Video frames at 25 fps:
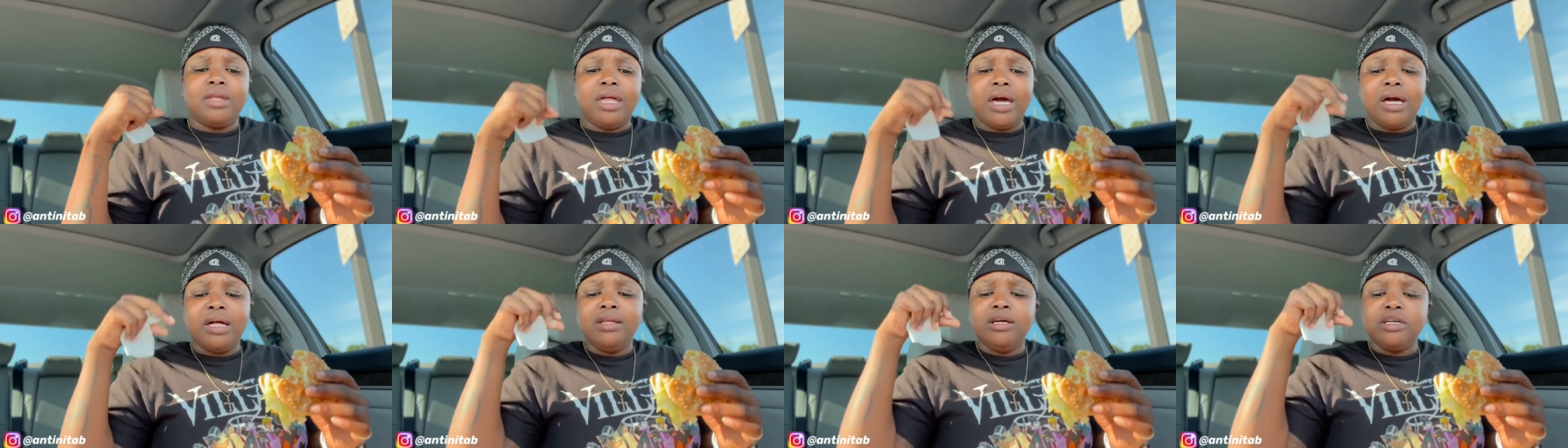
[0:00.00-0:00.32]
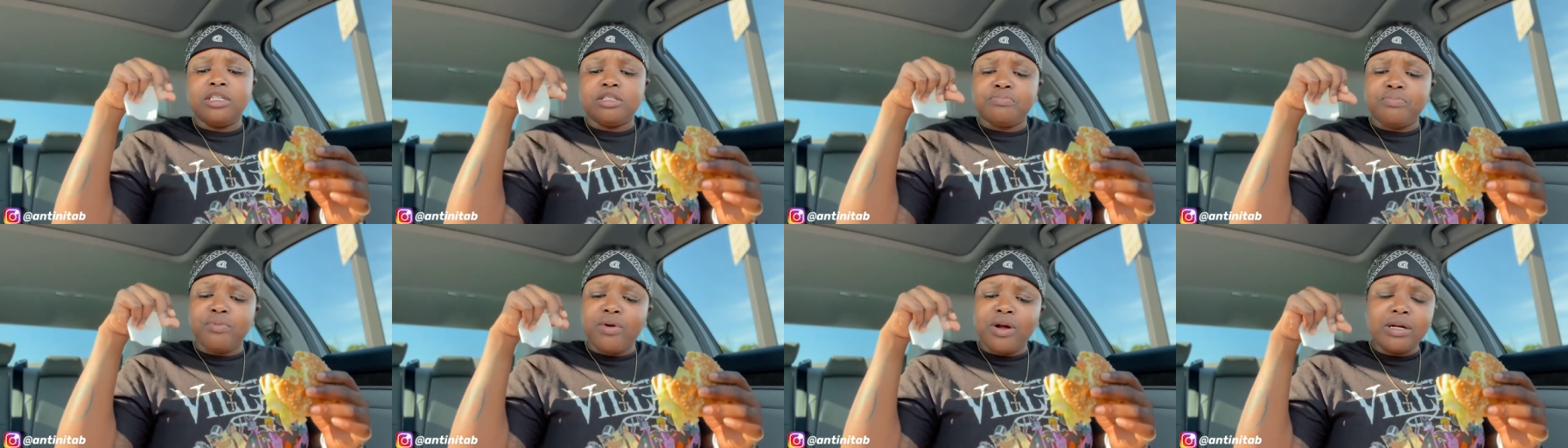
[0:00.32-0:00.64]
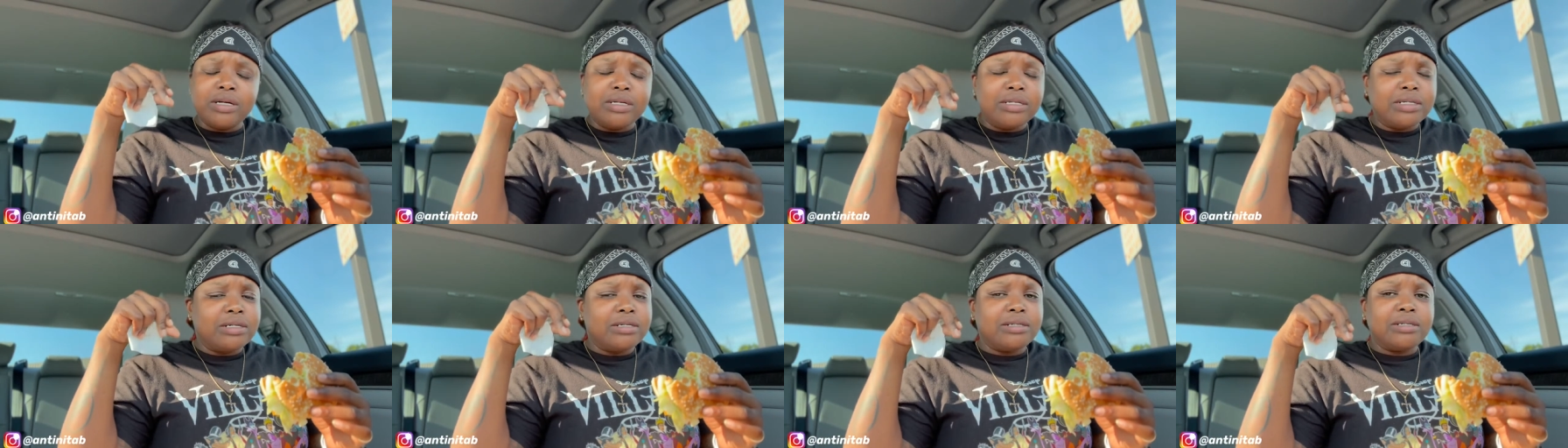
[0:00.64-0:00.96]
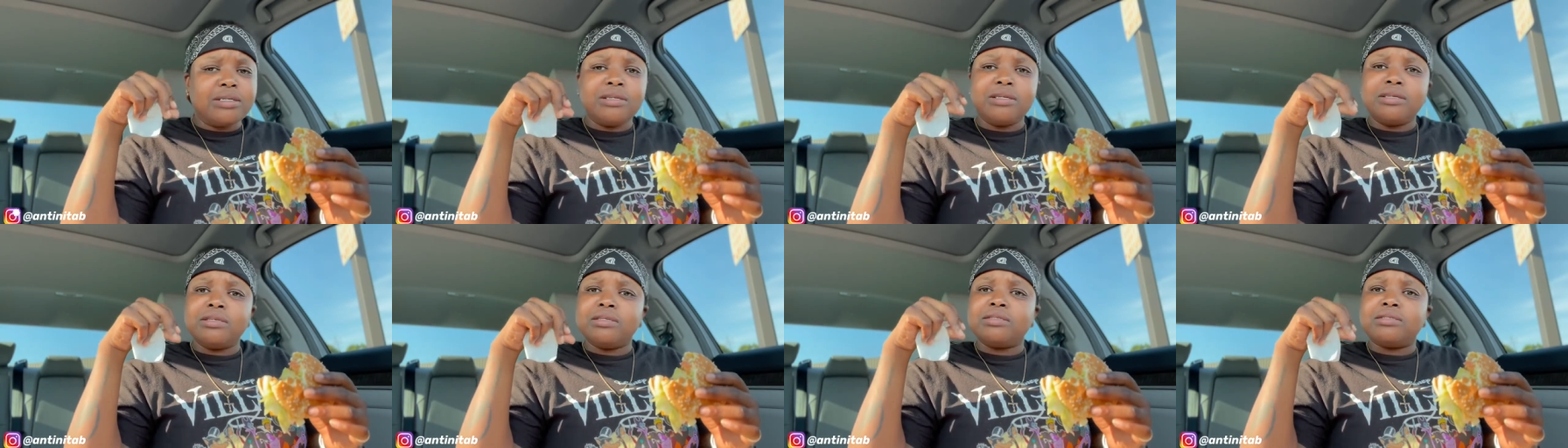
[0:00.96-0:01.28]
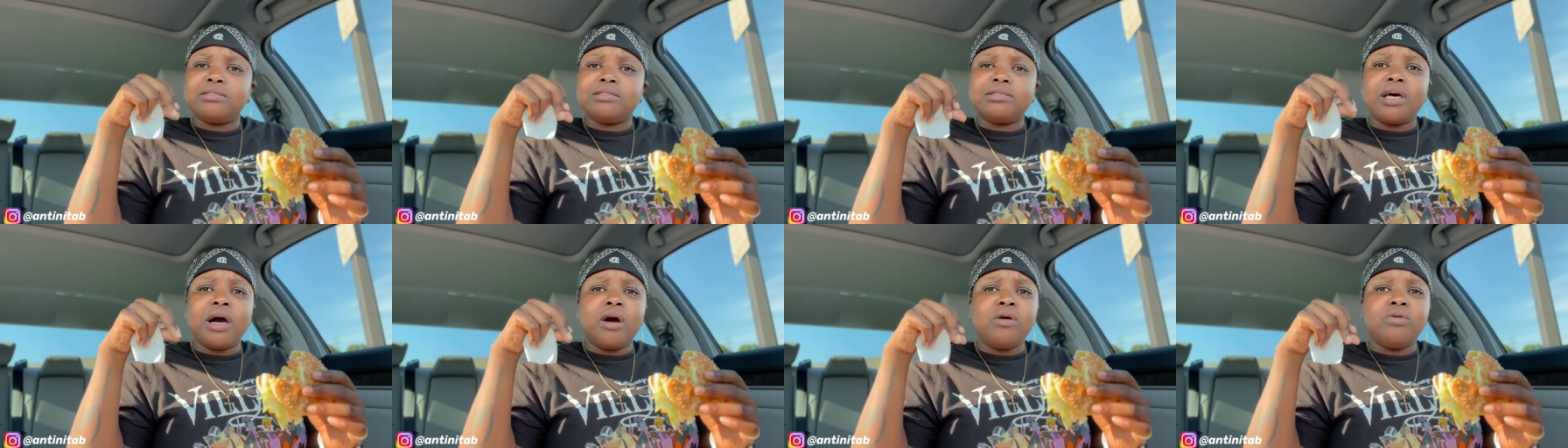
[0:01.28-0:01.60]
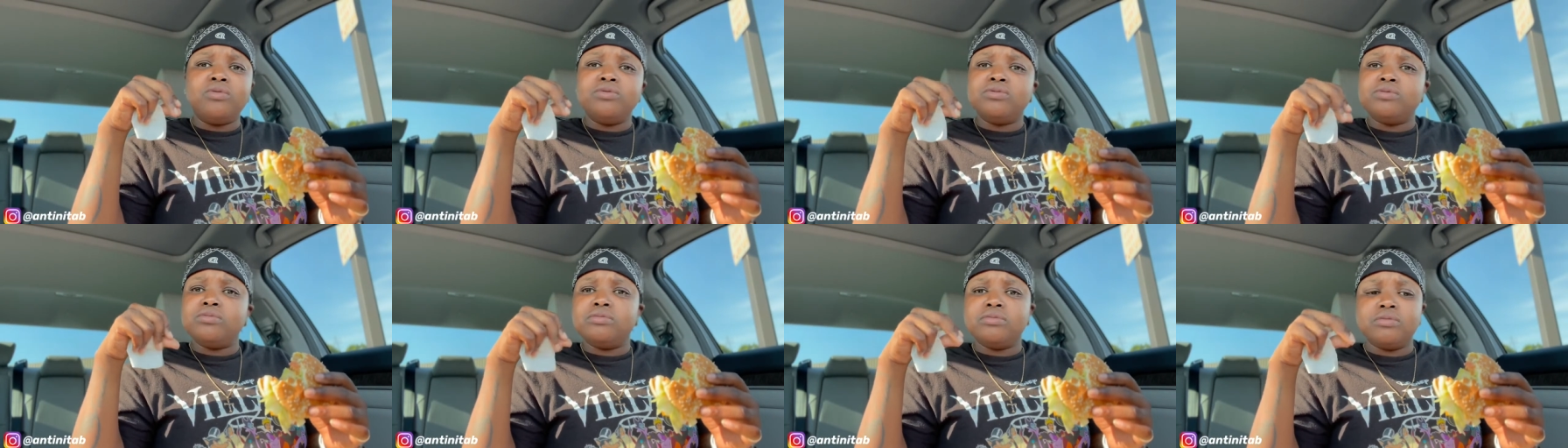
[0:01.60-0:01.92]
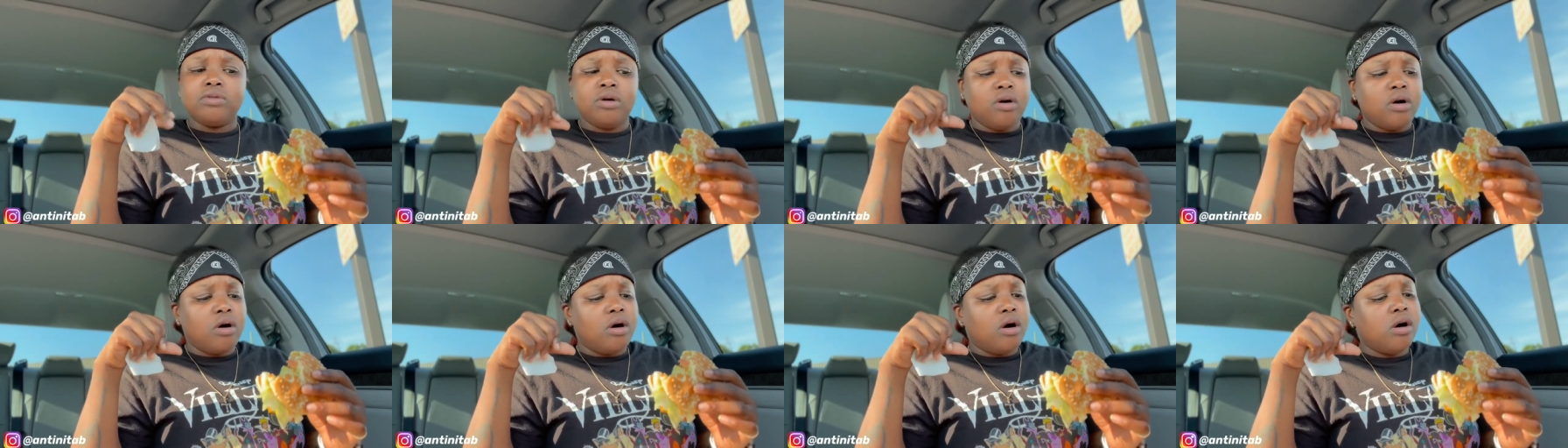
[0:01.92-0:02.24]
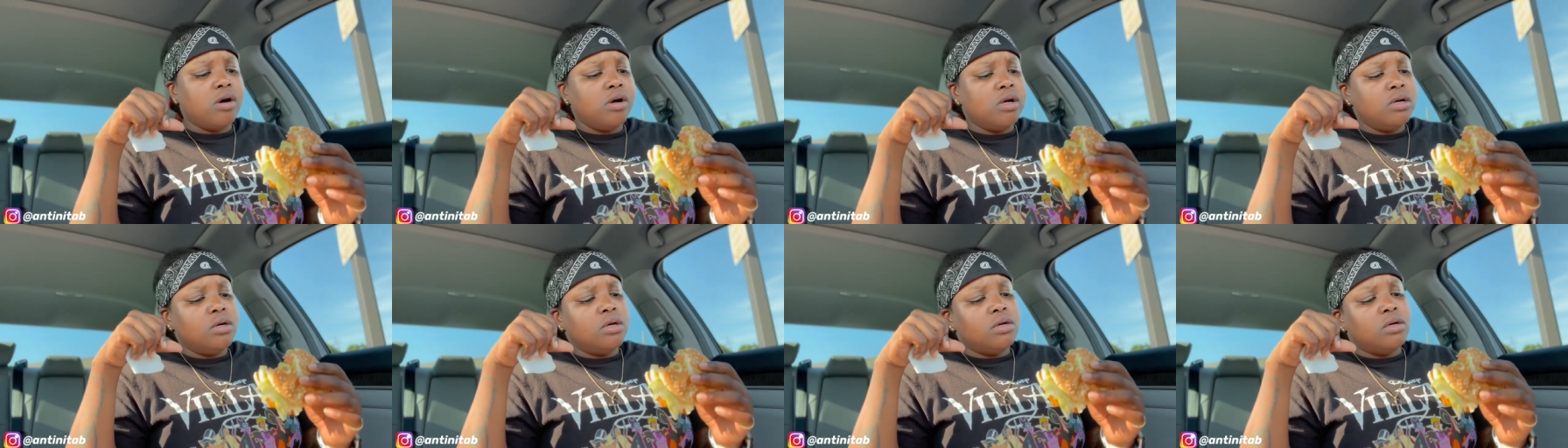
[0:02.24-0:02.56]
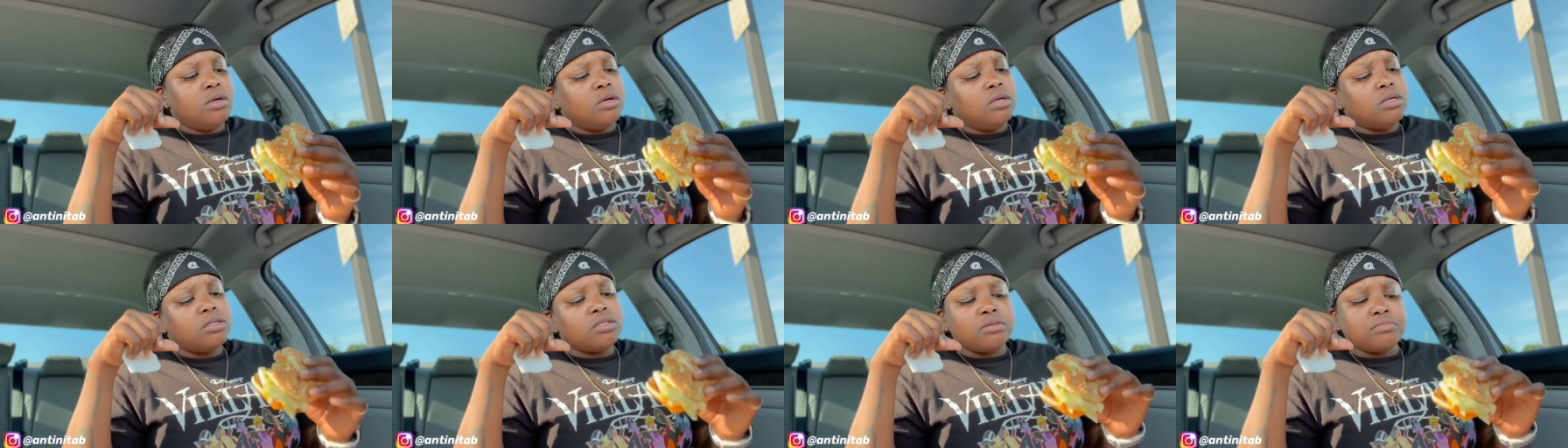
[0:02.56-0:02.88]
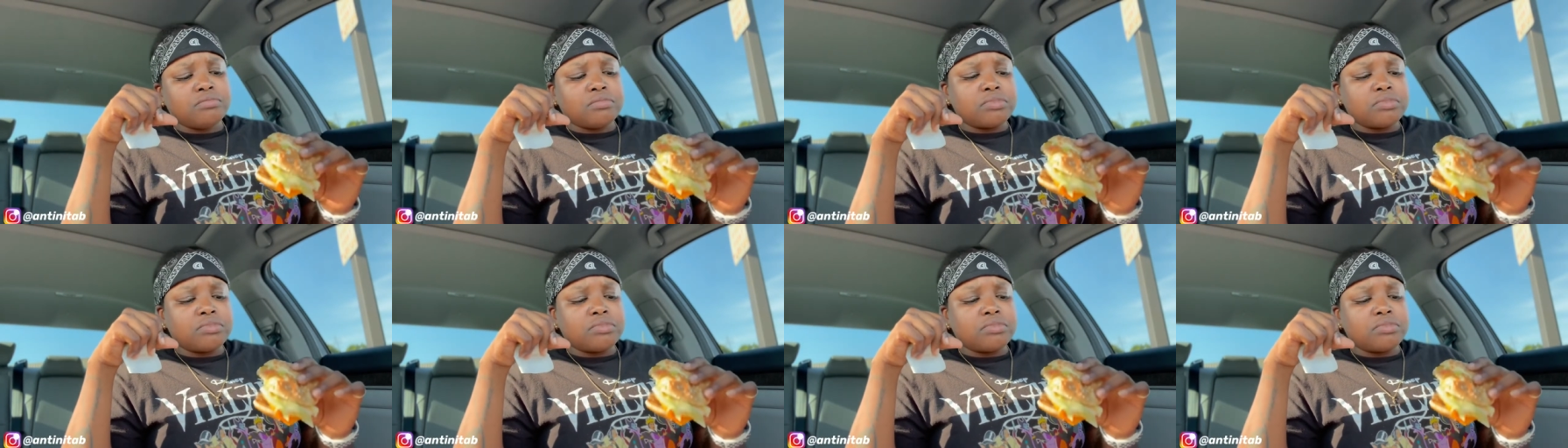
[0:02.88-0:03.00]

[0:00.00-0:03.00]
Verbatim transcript: Like a little sprinkle of, salt or some